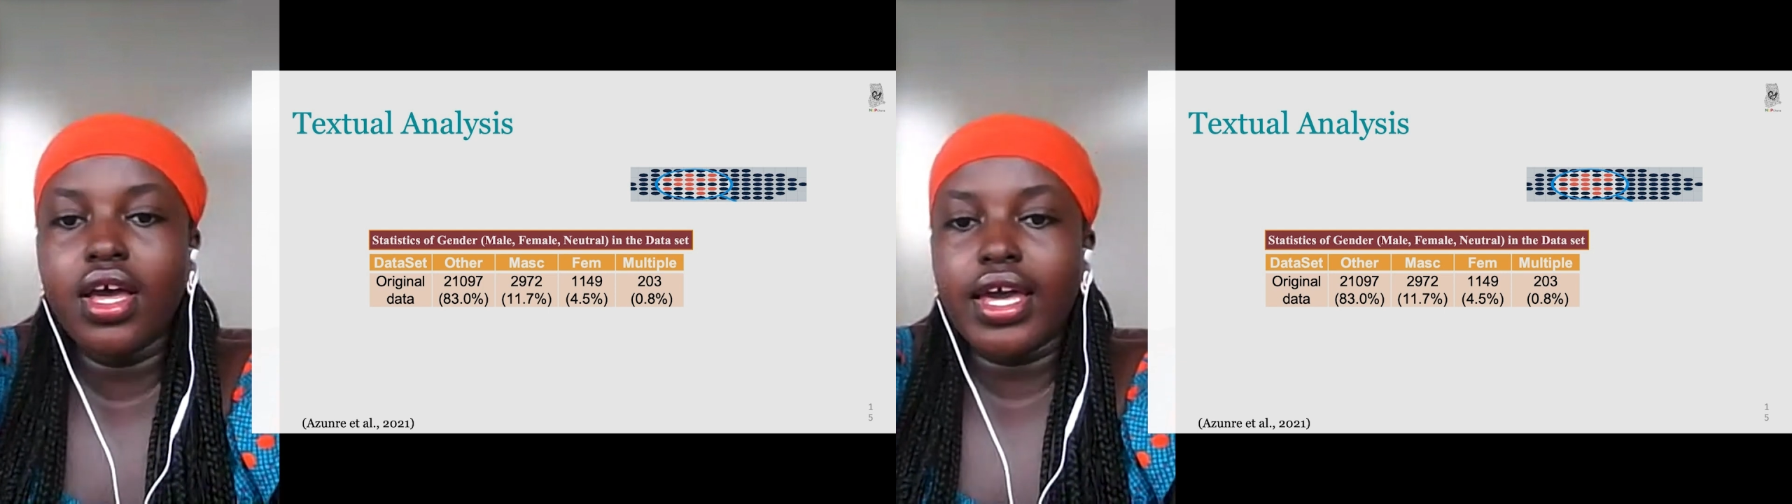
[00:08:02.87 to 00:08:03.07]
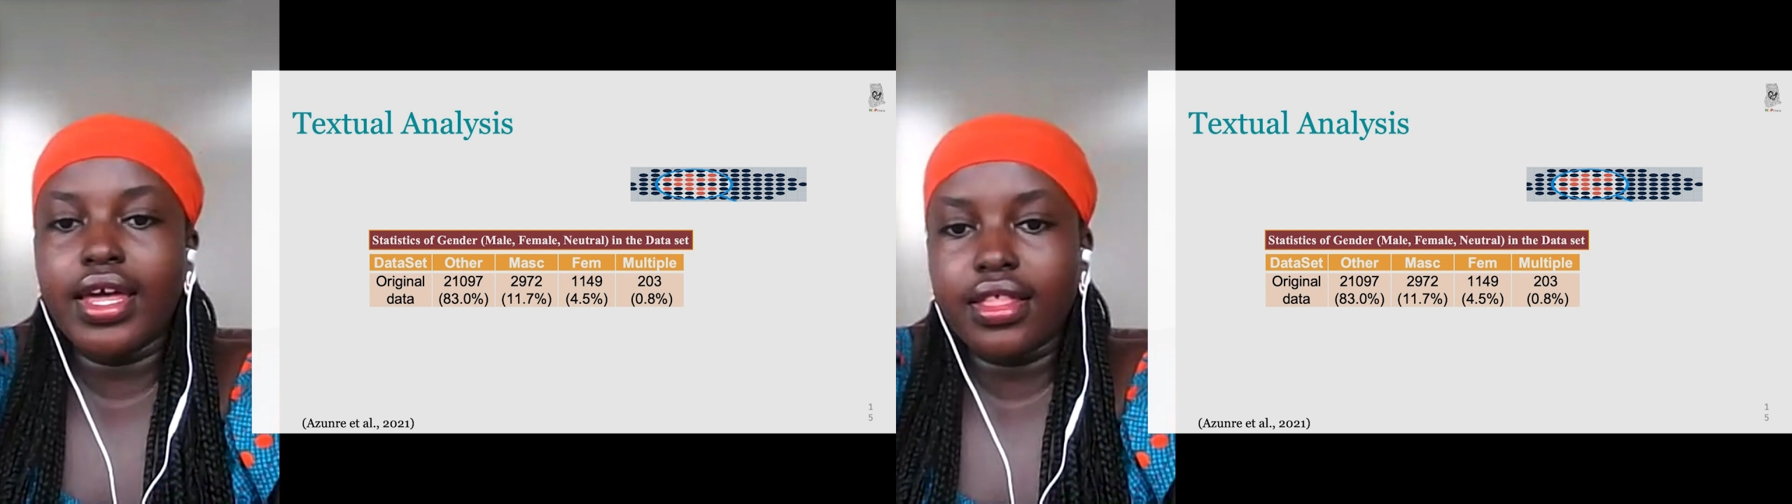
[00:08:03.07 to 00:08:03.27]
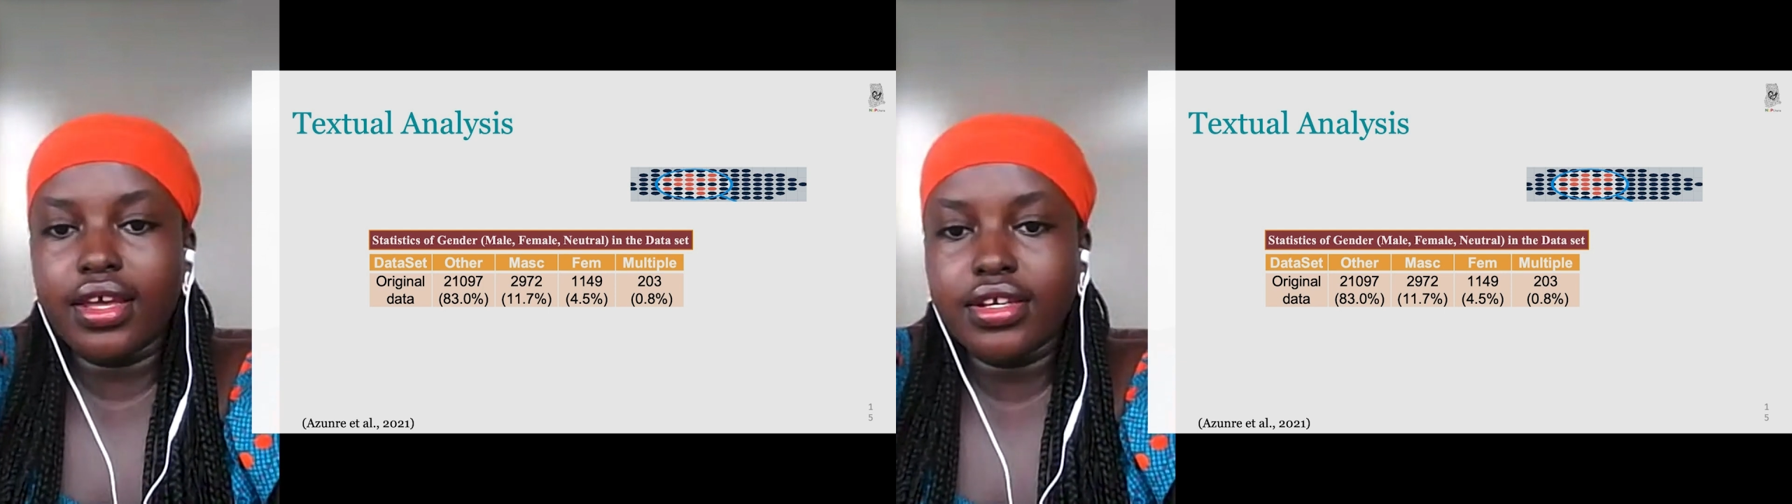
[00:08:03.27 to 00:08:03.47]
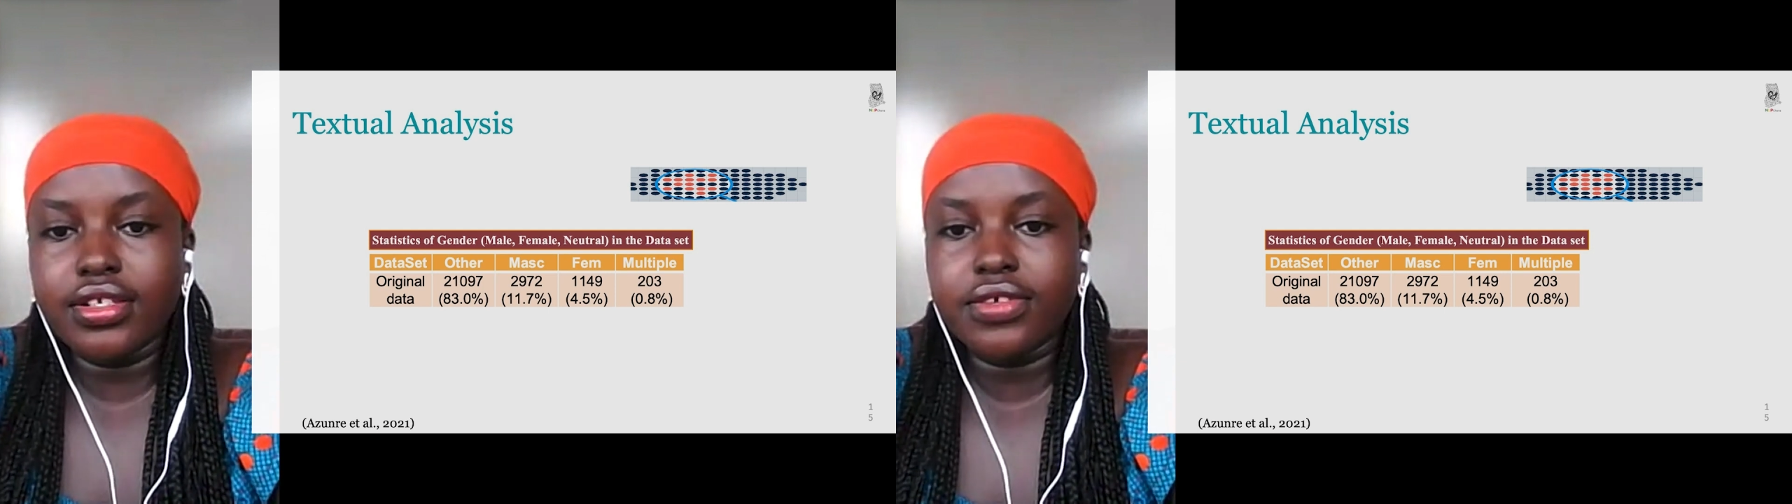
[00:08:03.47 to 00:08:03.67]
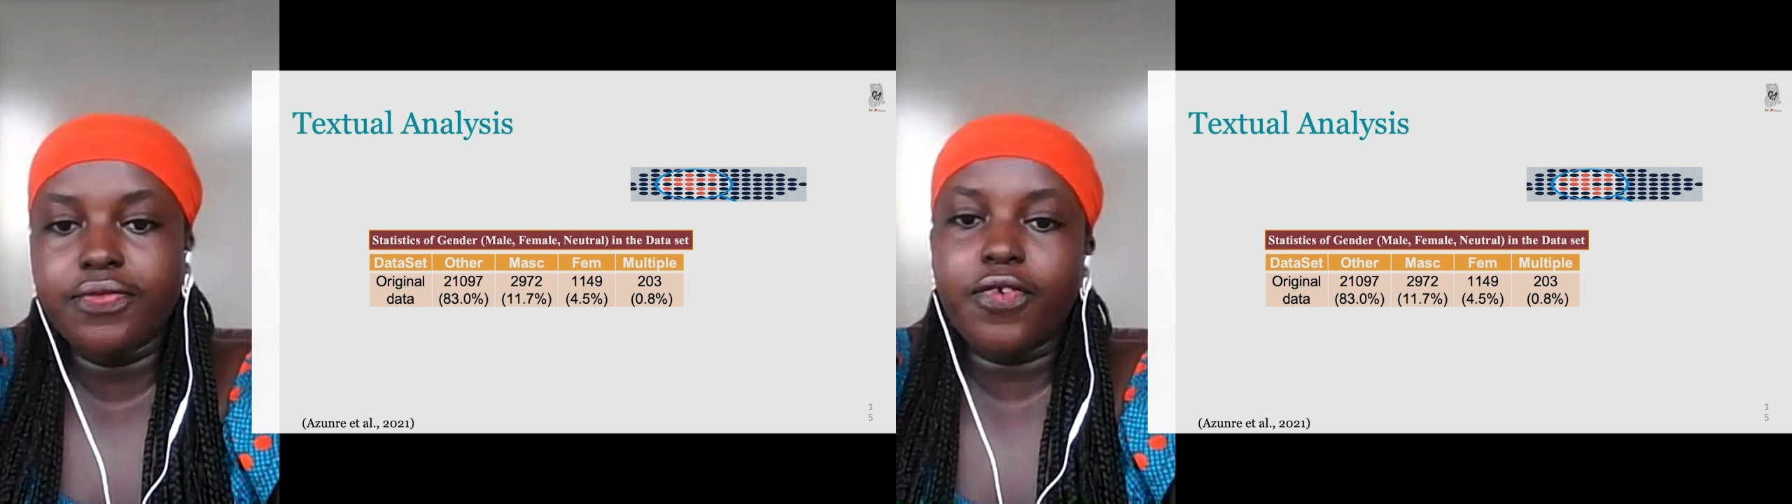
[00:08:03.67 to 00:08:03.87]
and
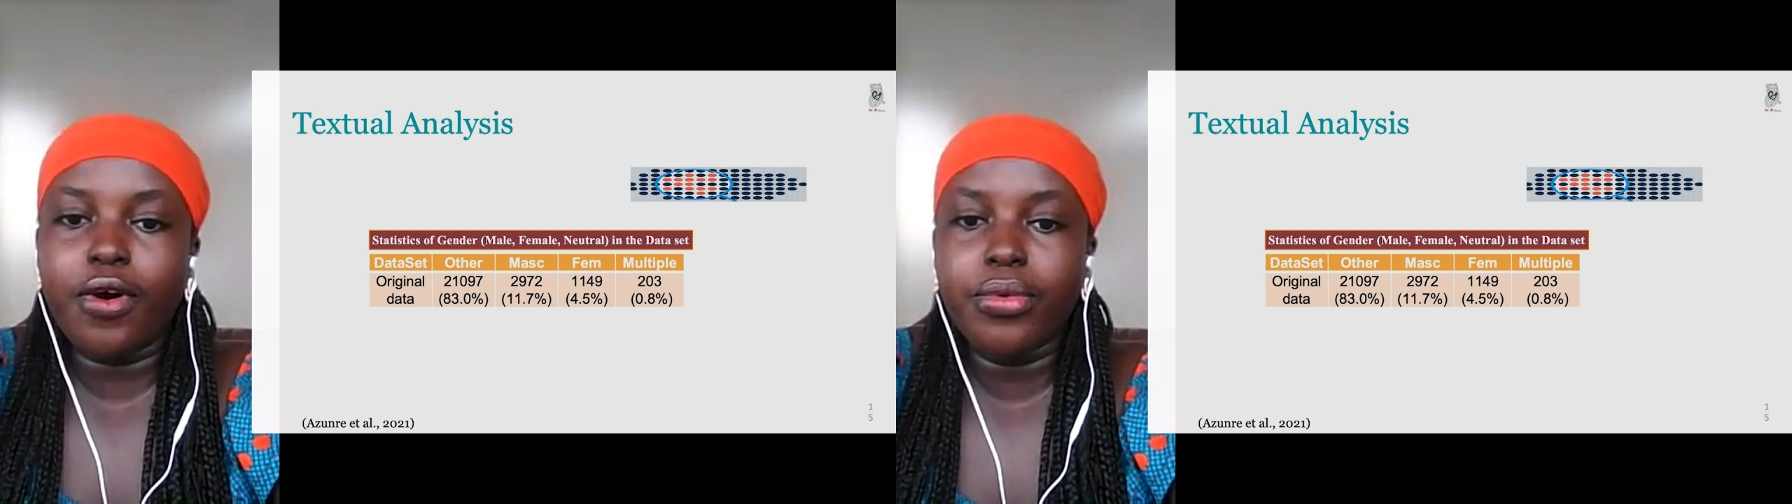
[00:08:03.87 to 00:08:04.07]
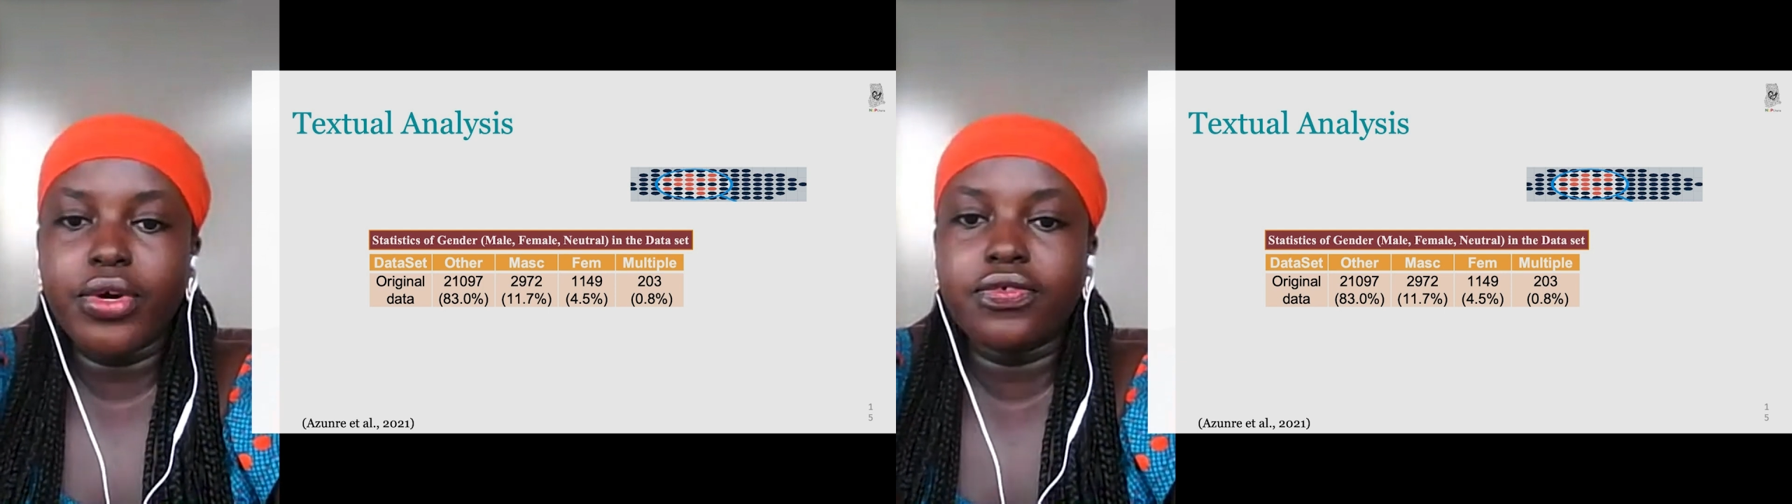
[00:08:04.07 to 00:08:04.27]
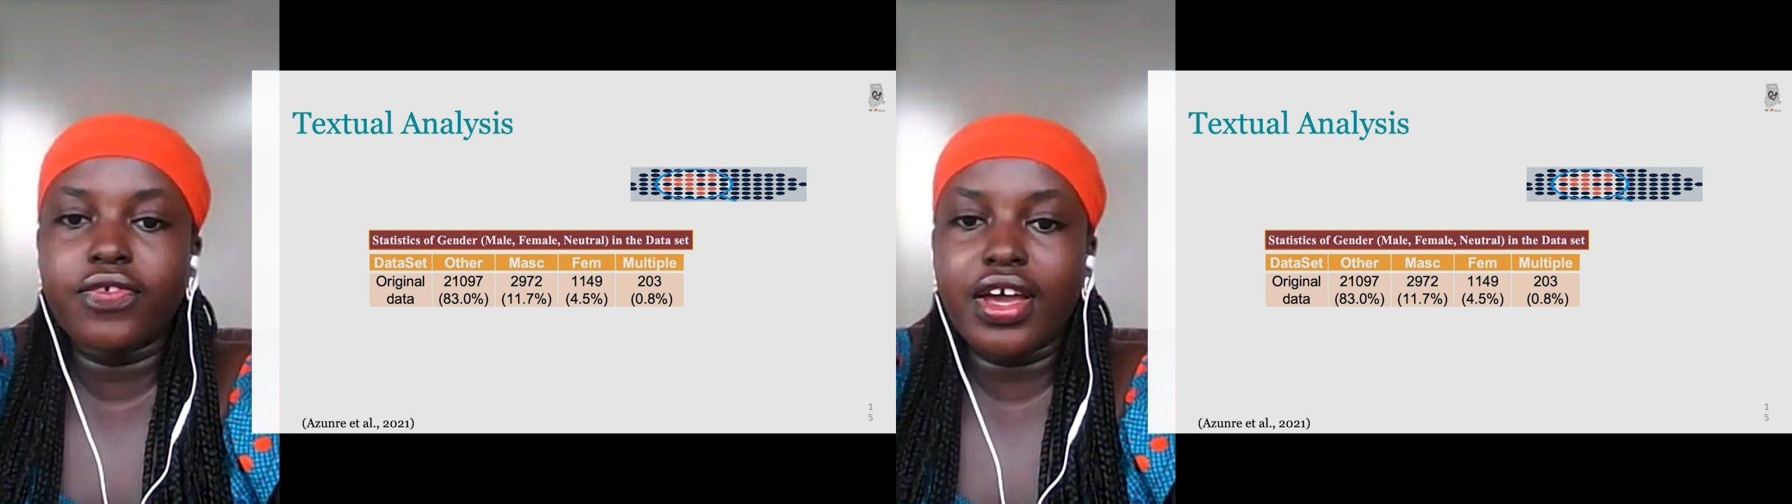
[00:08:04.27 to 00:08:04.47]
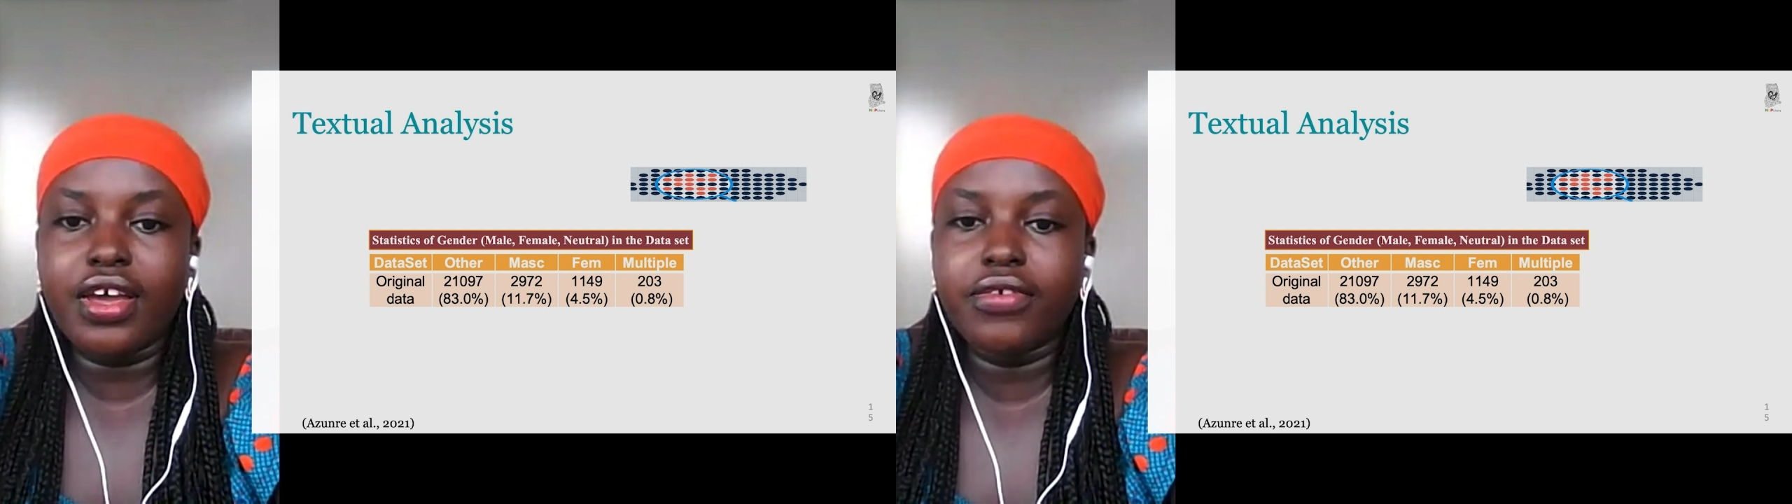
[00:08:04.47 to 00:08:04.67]
then 4.5%